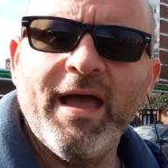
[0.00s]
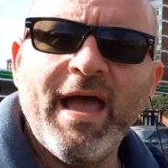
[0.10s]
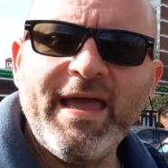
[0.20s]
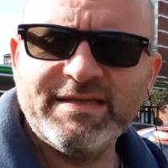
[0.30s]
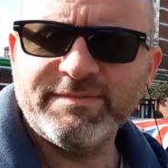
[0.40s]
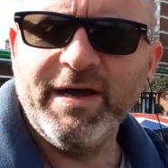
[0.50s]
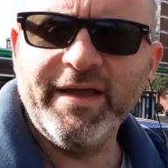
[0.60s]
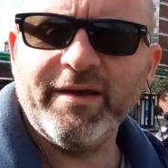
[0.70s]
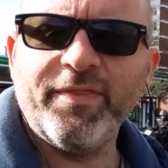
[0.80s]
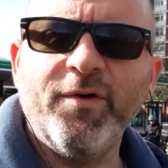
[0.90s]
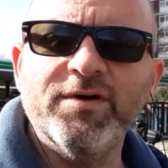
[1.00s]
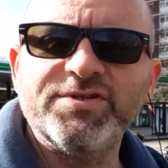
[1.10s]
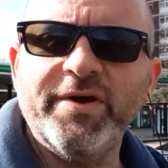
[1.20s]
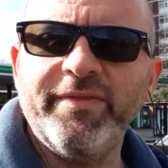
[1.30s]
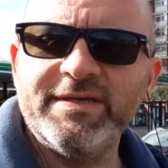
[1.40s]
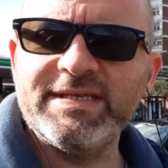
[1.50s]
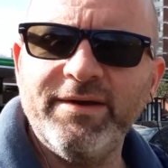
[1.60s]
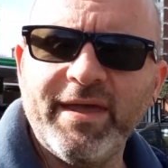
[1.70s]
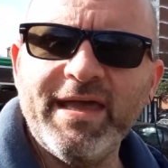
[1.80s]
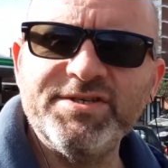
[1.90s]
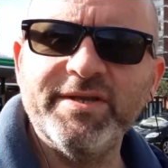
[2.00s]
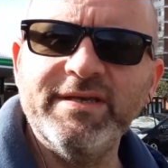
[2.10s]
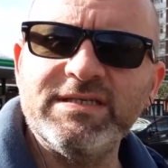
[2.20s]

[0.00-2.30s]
Hey, it's Mike. Thought I'd show you this location.